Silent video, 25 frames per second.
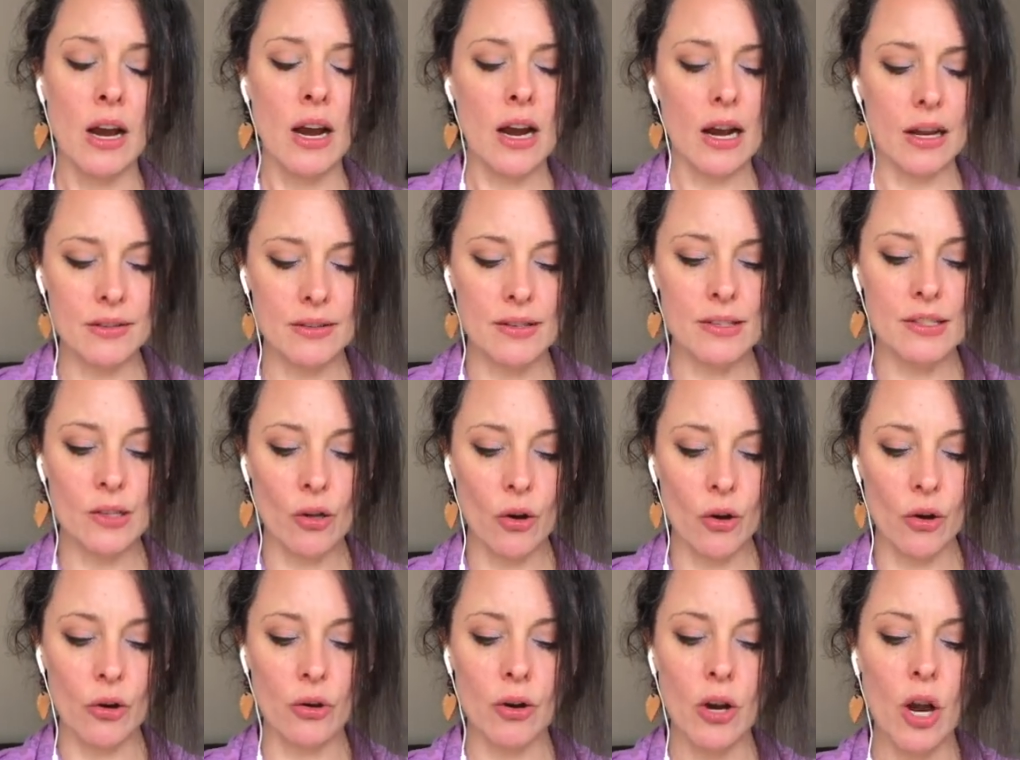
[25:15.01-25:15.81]
And
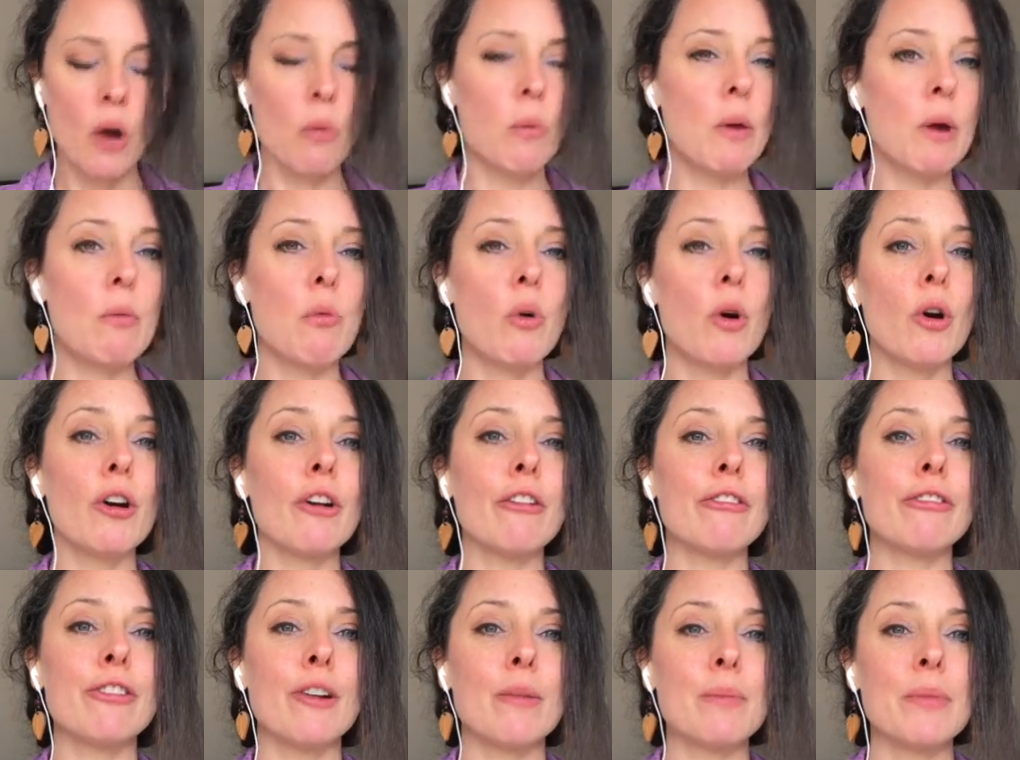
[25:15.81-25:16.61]
so we work
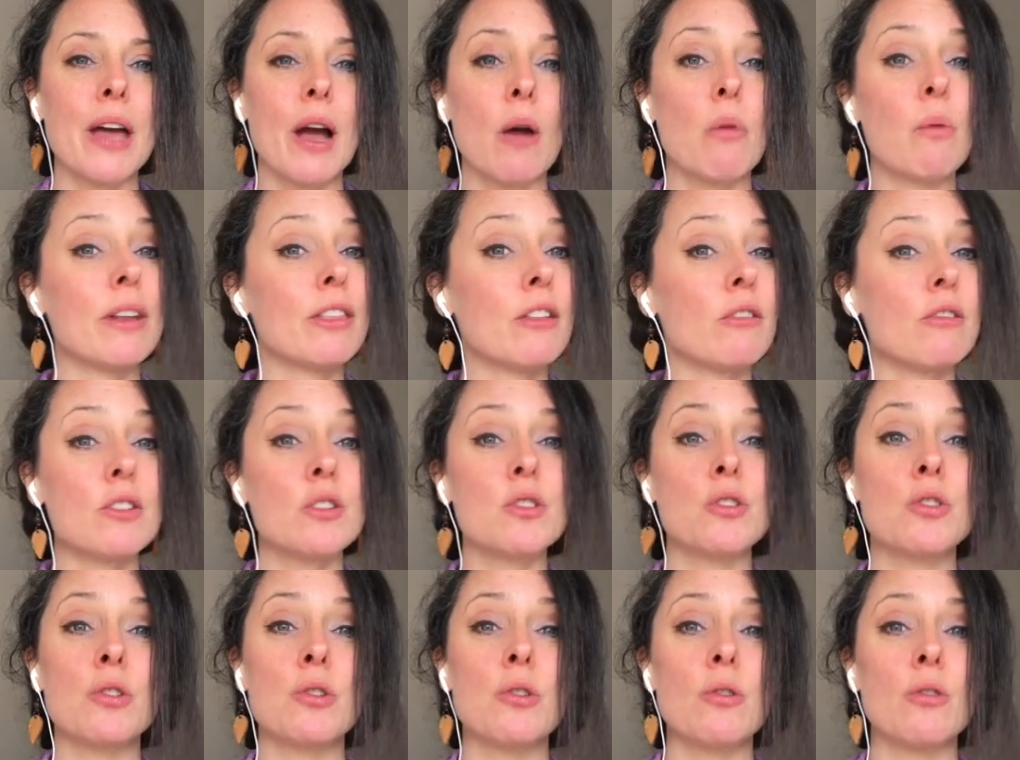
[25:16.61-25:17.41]
from that, whether it's
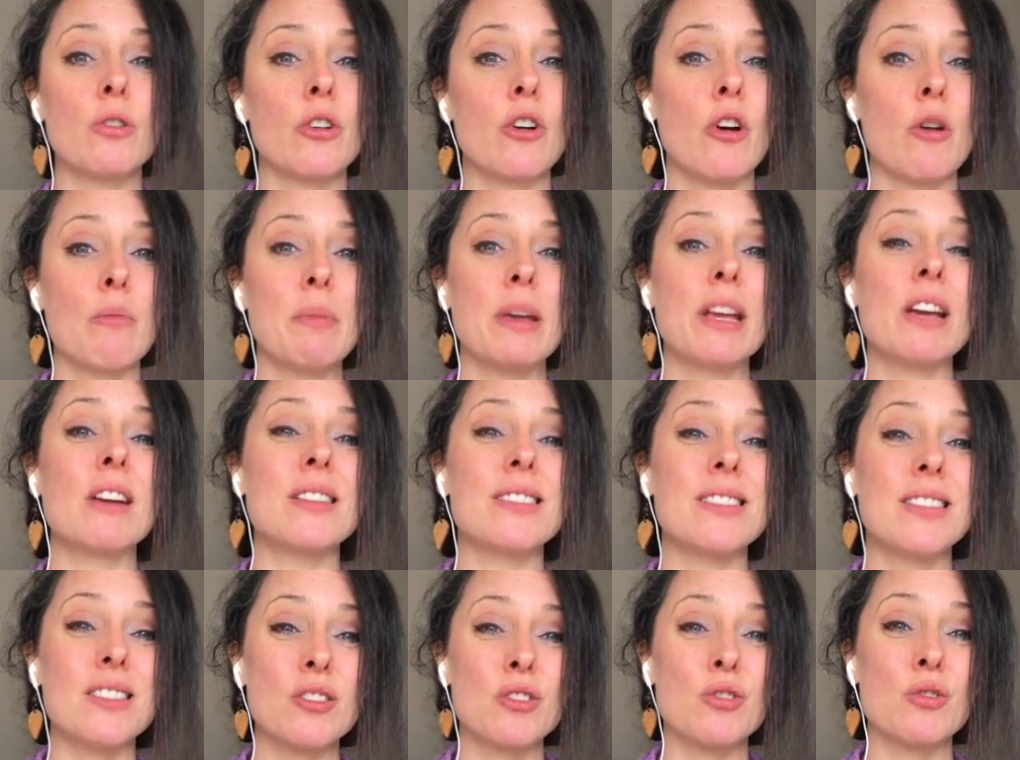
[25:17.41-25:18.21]
true or not,
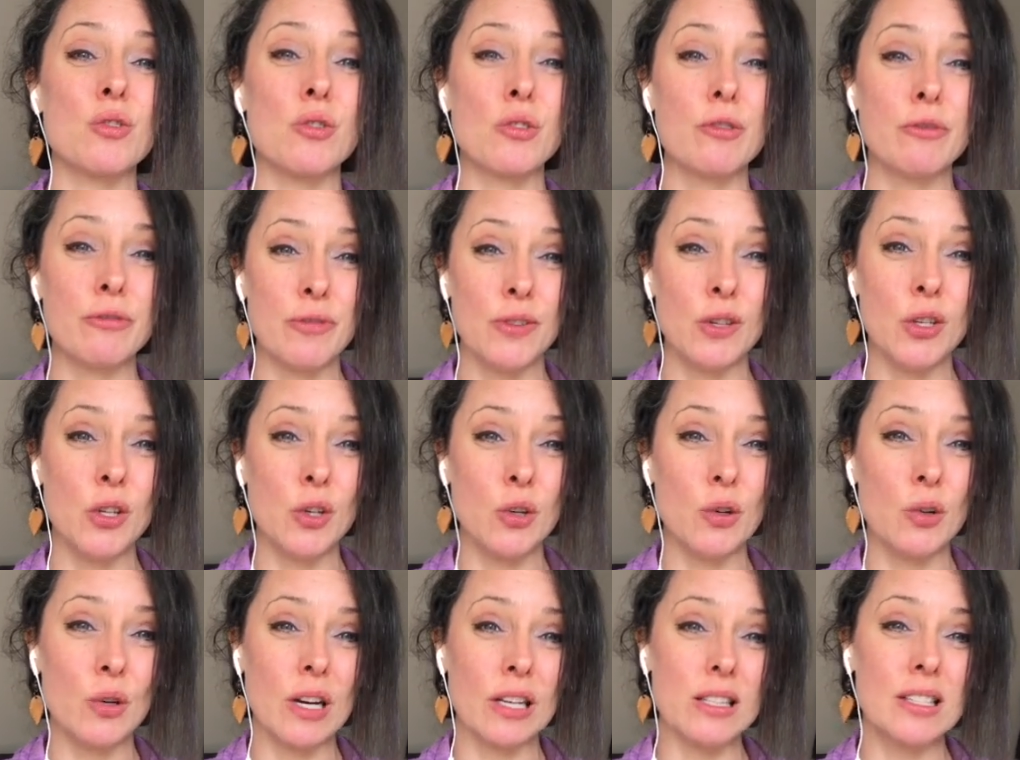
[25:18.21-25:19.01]
because it's true for
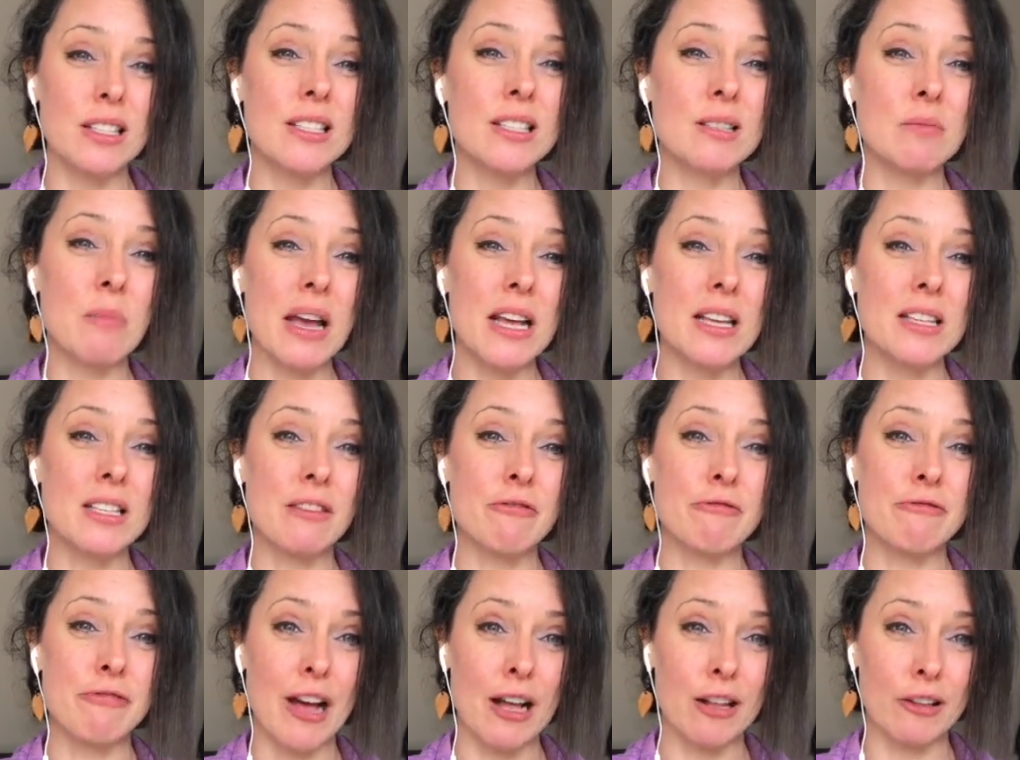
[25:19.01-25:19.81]
you, and this makes
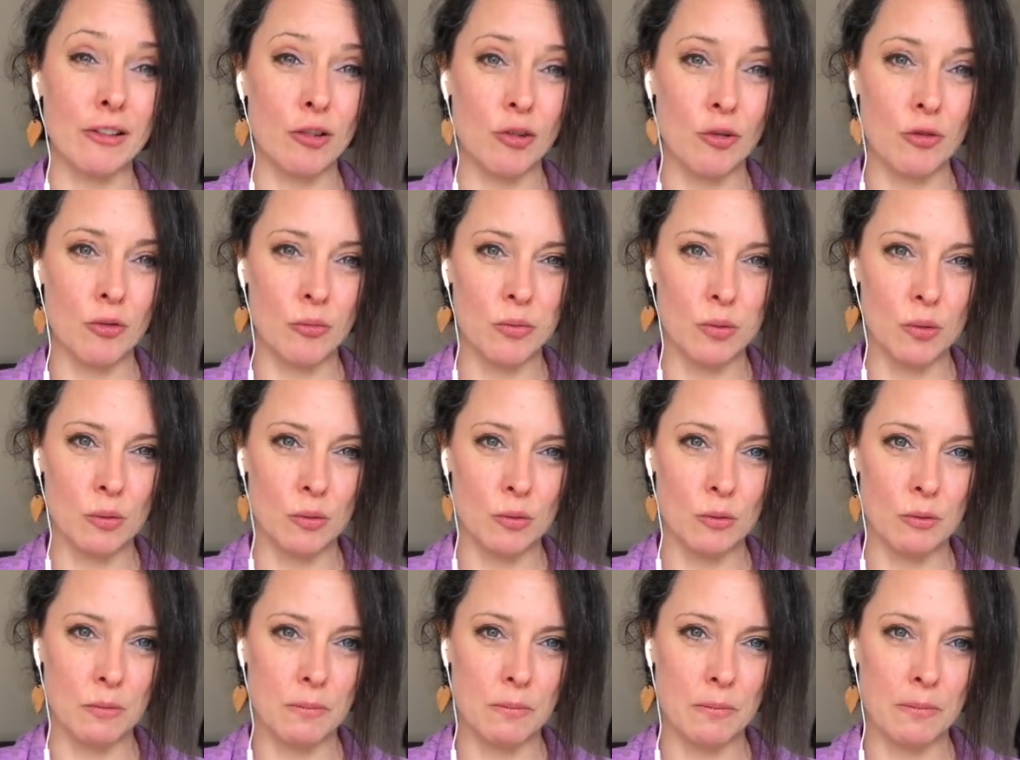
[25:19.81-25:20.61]
it
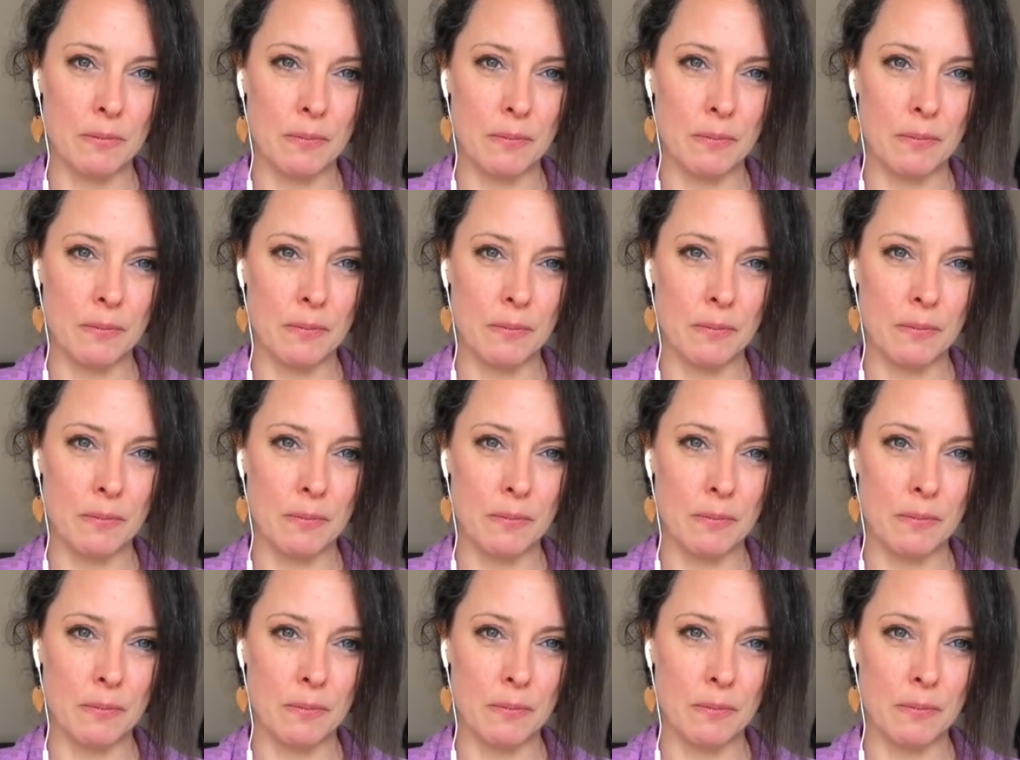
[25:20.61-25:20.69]
valuable.